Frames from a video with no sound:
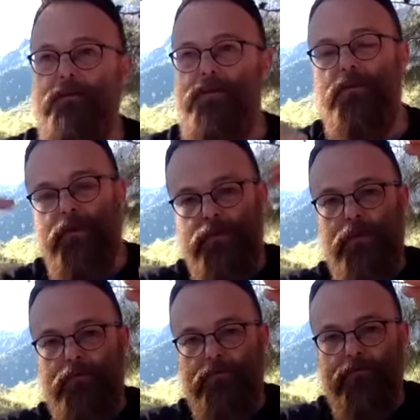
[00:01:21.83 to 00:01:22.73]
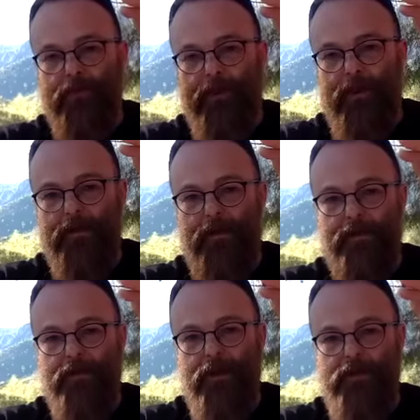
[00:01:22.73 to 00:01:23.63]
switch on fully and
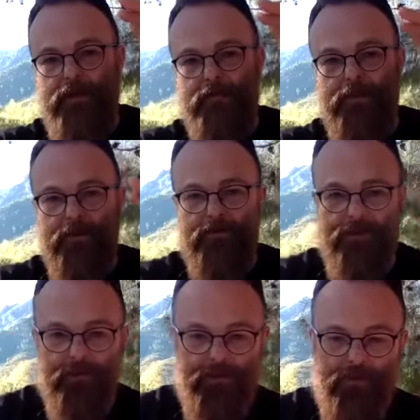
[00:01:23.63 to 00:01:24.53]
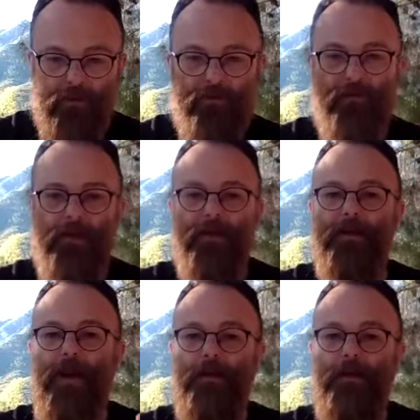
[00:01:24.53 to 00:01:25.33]
at nighttime we don't switch off fully